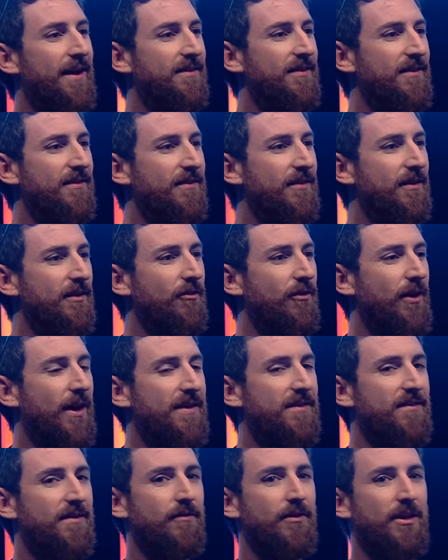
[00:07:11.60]
Artistic
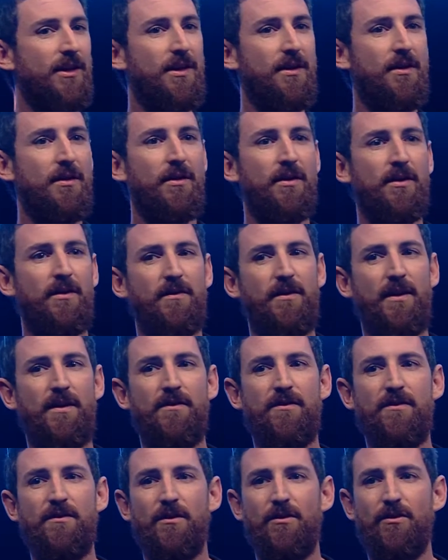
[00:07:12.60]
creativity
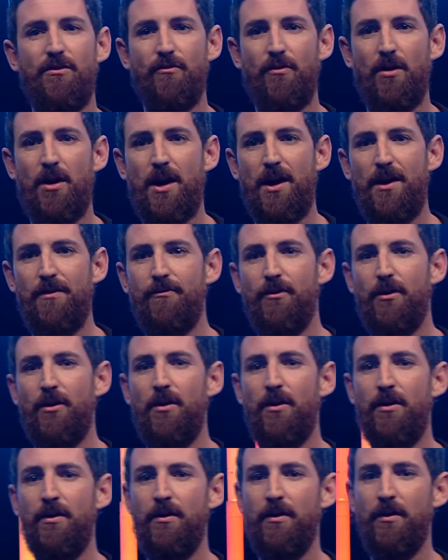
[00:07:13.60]
tends to thrive
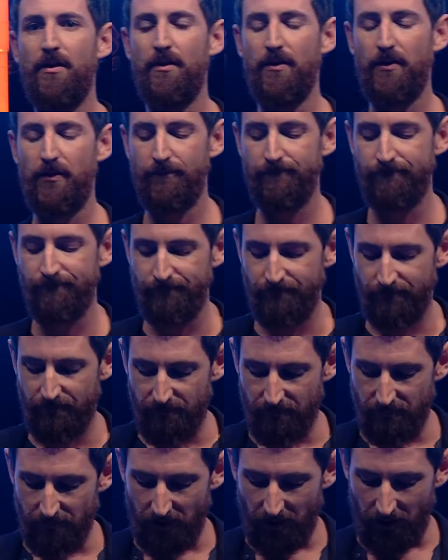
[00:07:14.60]
on
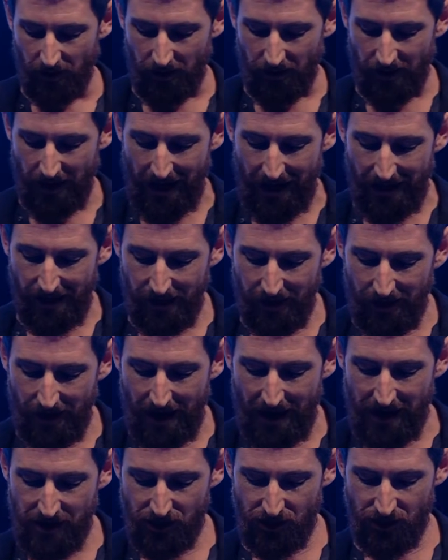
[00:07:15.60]
on
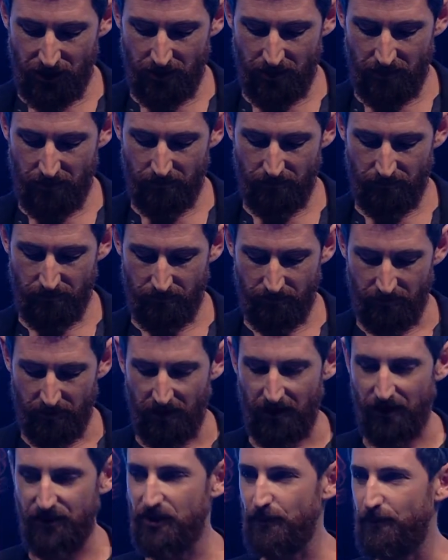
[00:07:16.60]
alienation,
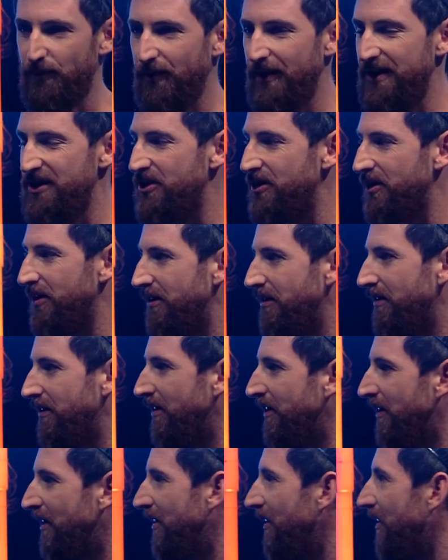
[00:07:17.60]
on depression,
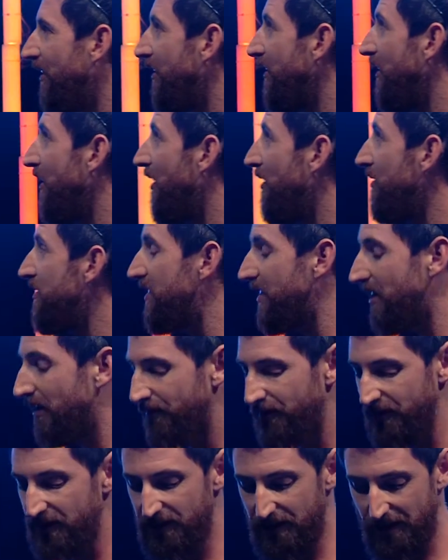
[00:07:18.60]
on low
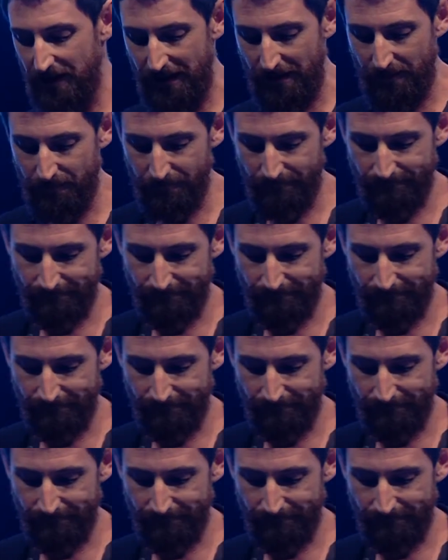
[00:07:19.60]
self-esteem.